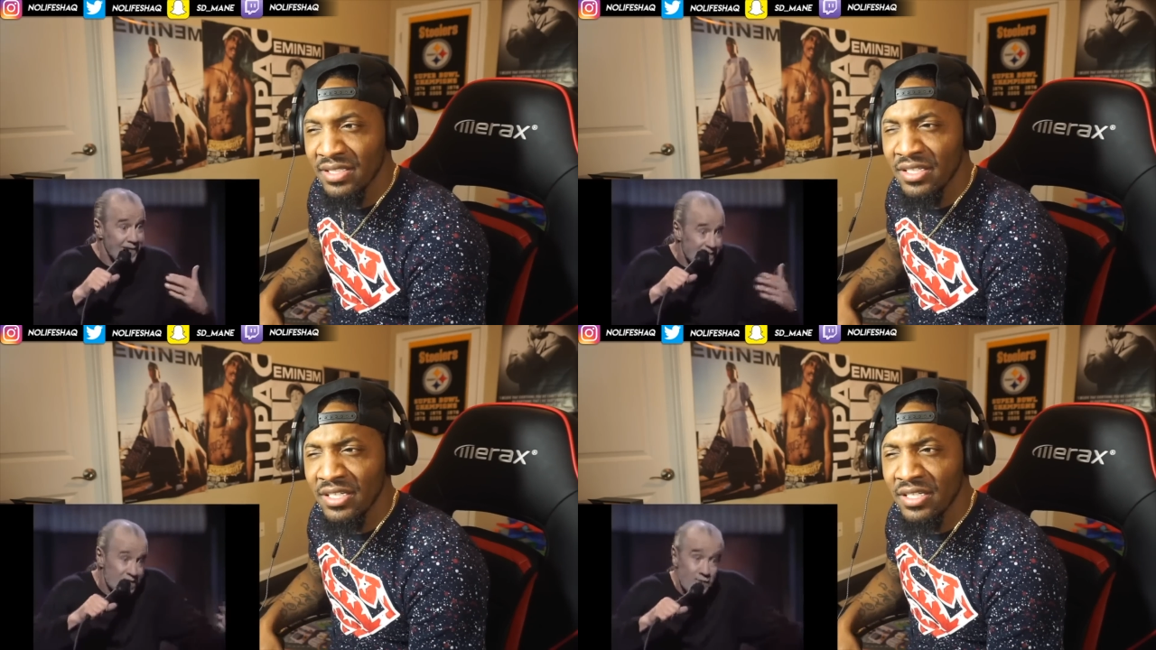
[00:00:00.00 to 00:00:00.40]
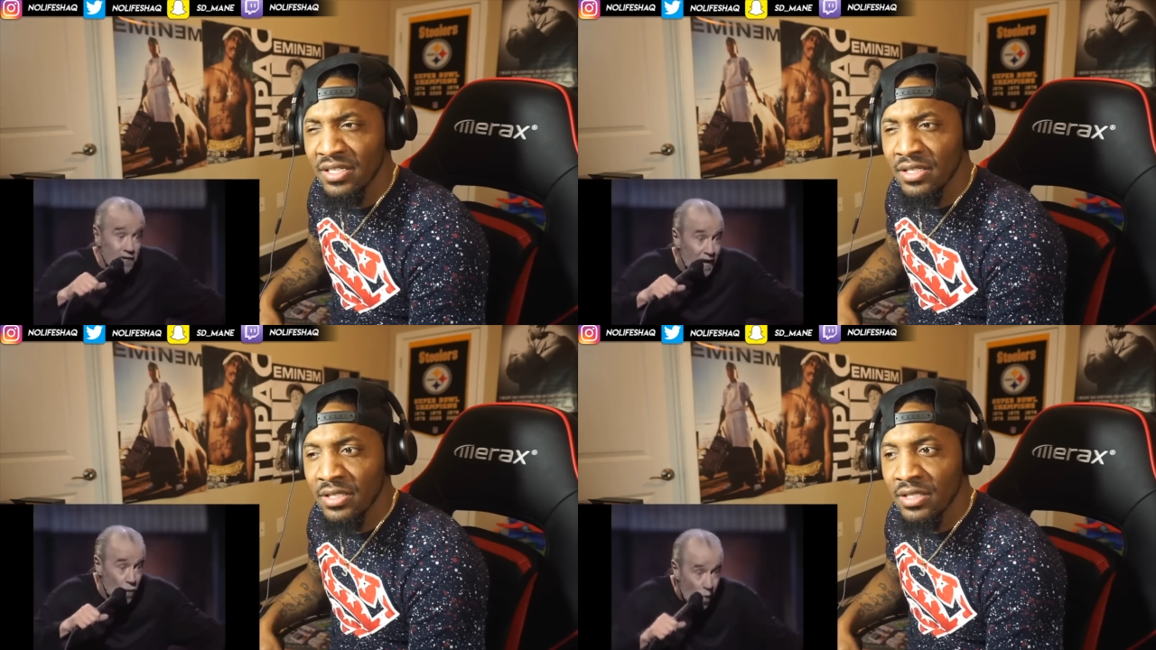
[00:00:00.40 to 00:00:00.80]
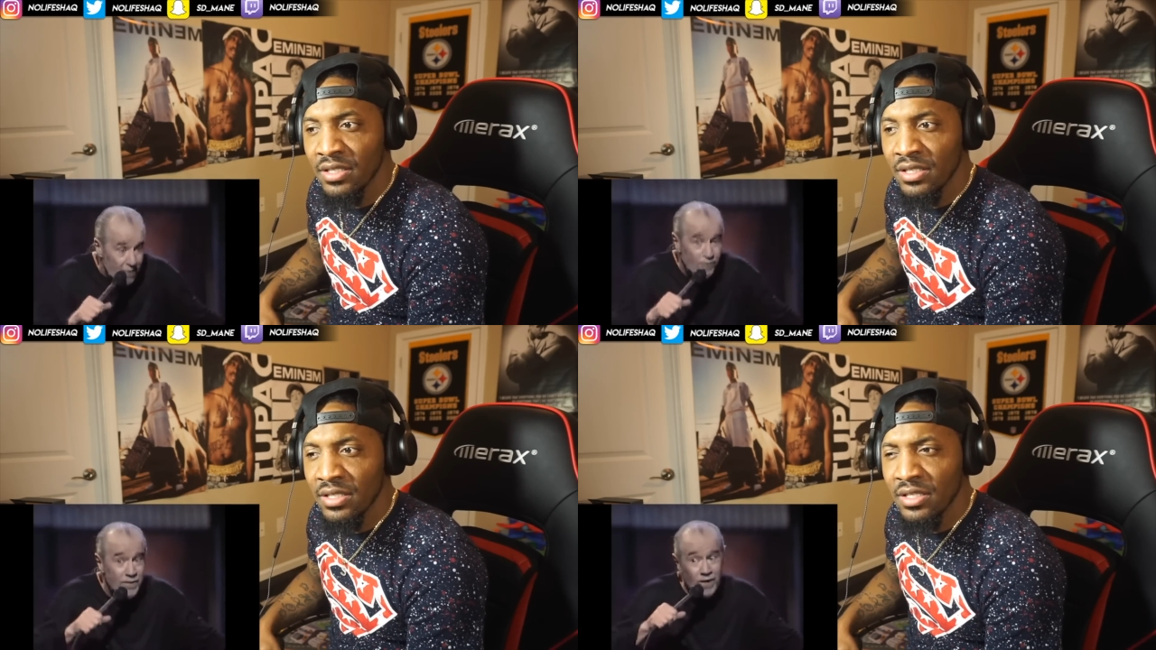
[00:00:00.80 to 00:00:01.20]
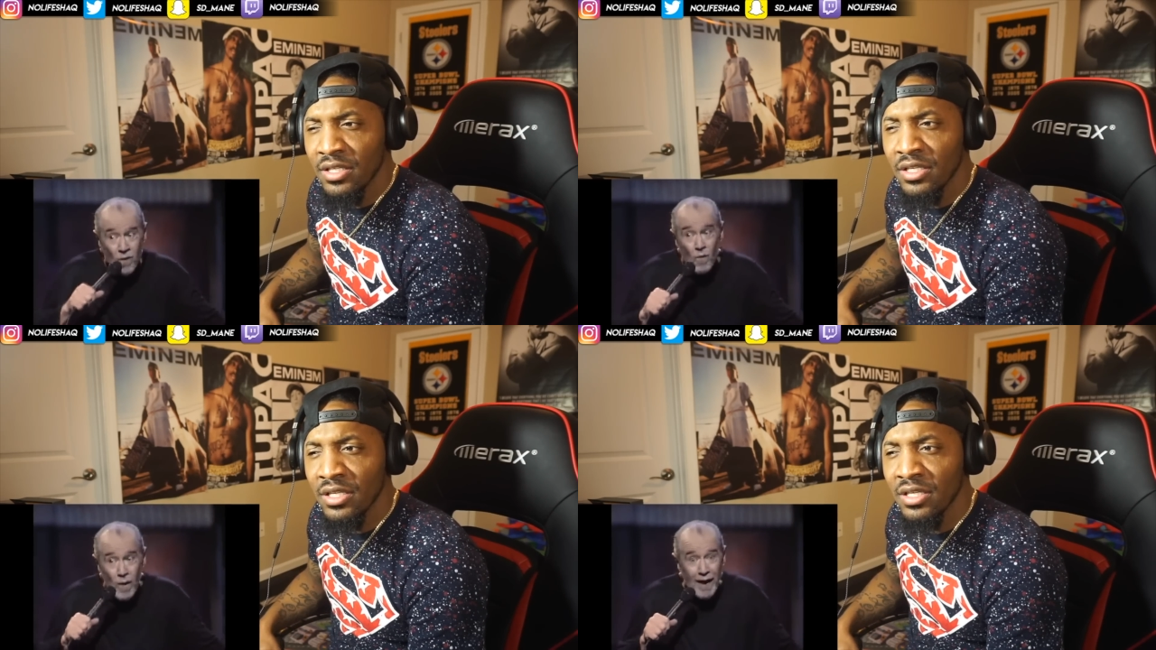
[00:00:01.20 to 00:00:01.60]
Speaker 1: You just have to kind of wait for it to
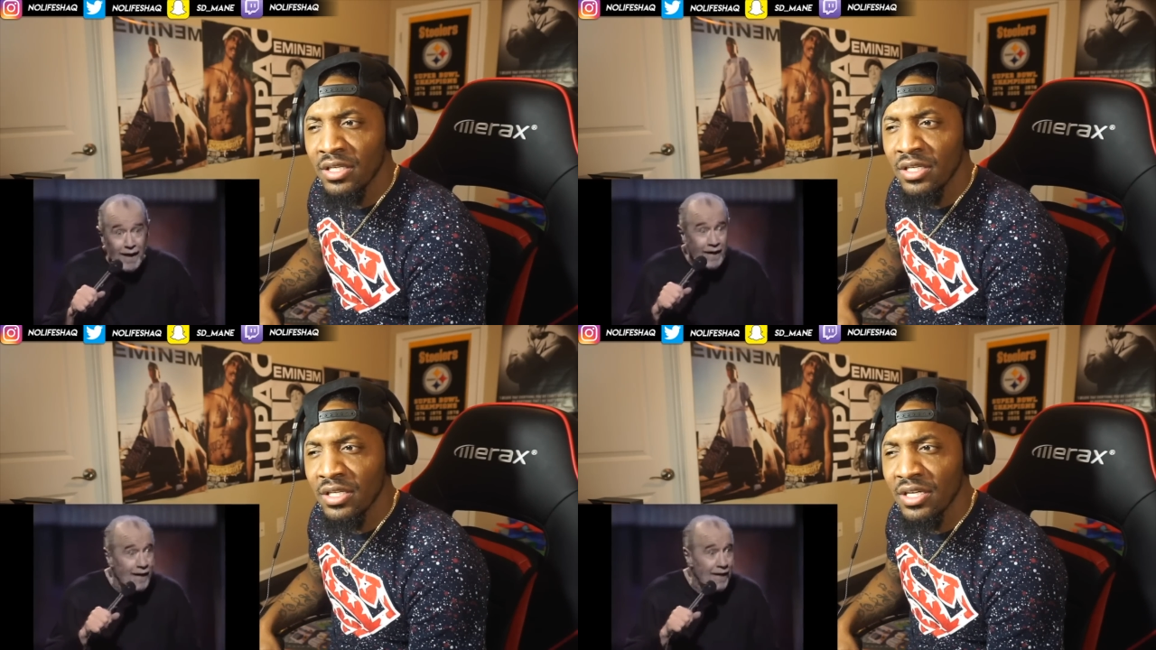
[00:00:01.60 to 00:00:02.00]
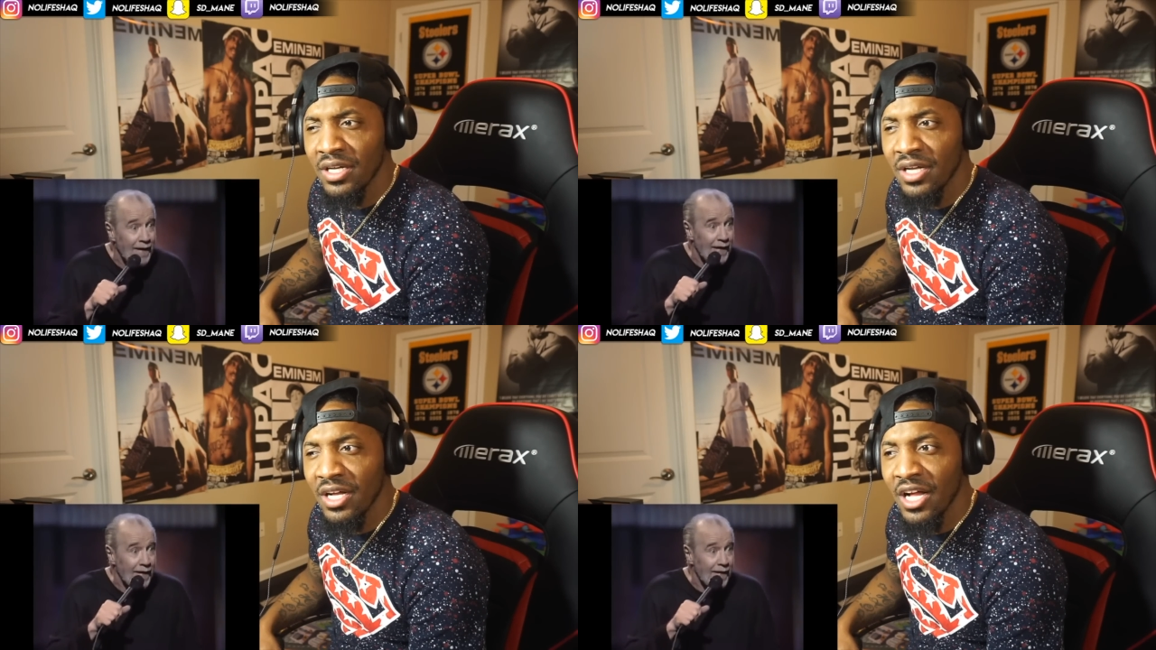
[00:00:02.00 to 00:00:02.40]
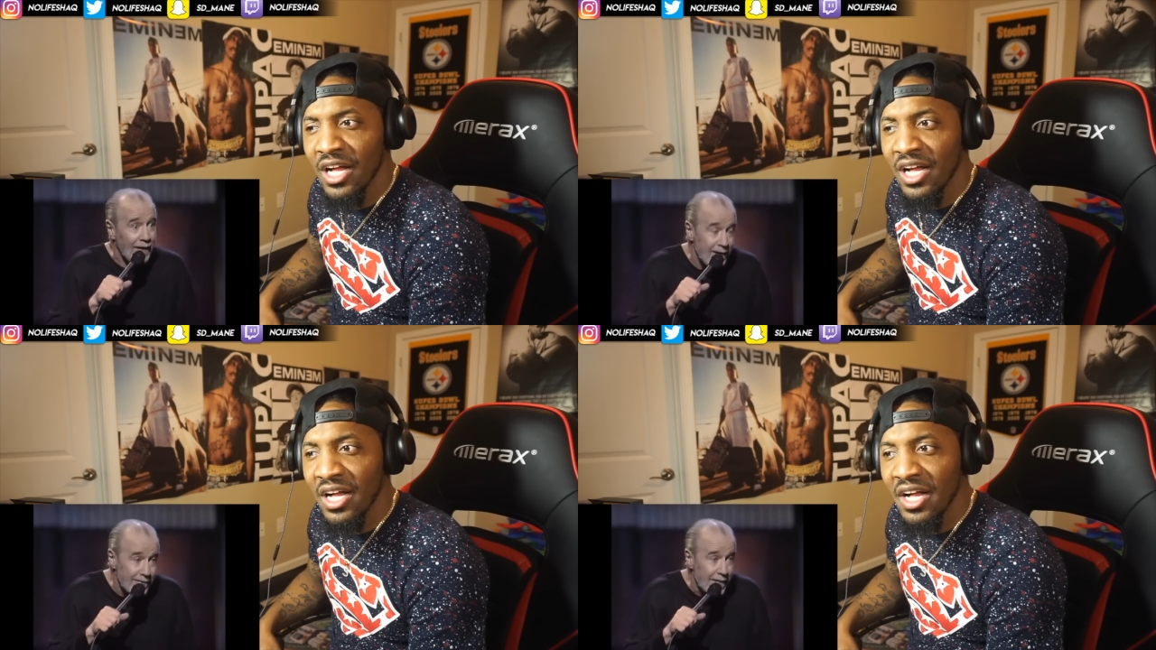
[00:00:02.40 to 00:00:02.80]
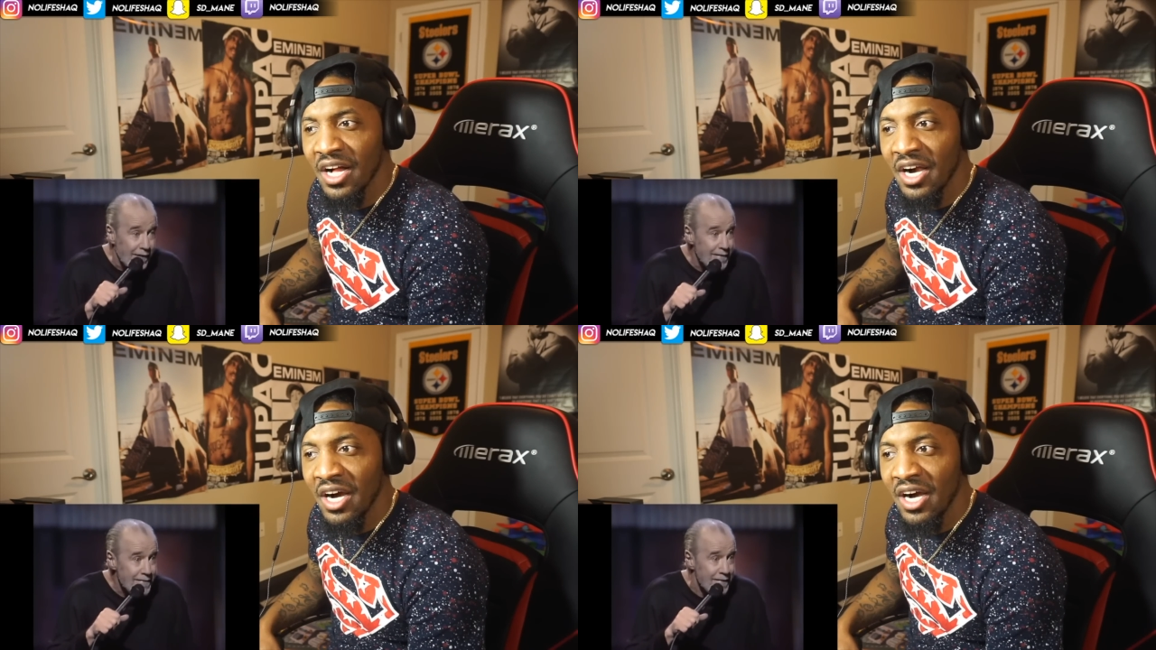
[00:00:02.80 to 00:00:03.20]
go away, and it
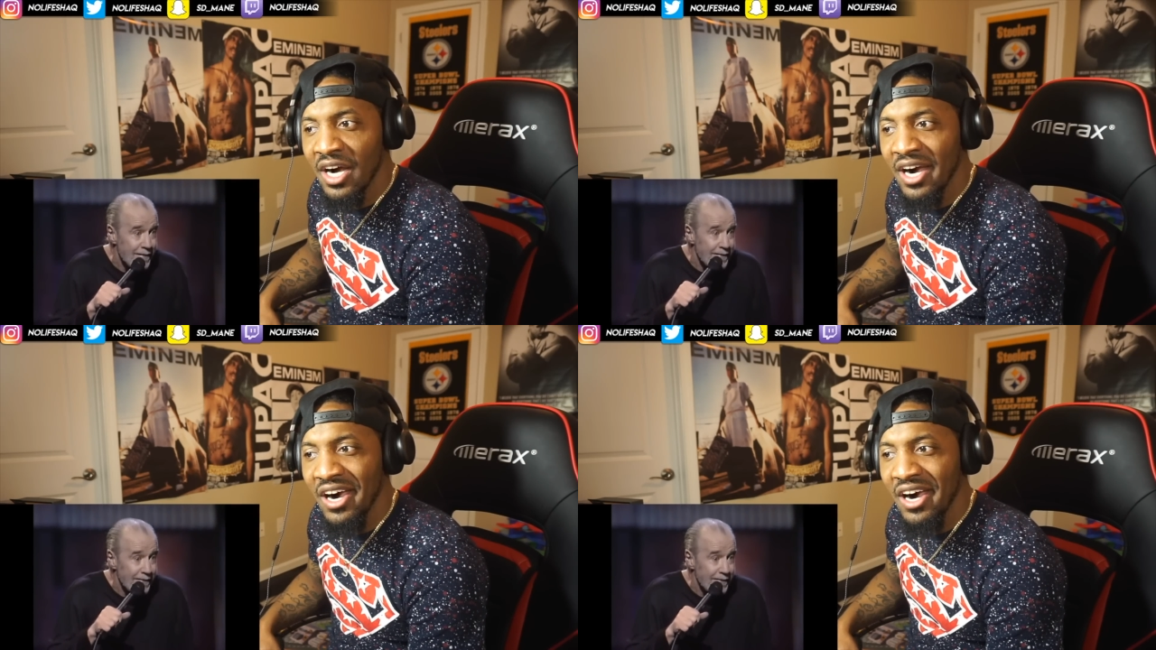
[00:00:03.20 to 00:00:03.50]
does.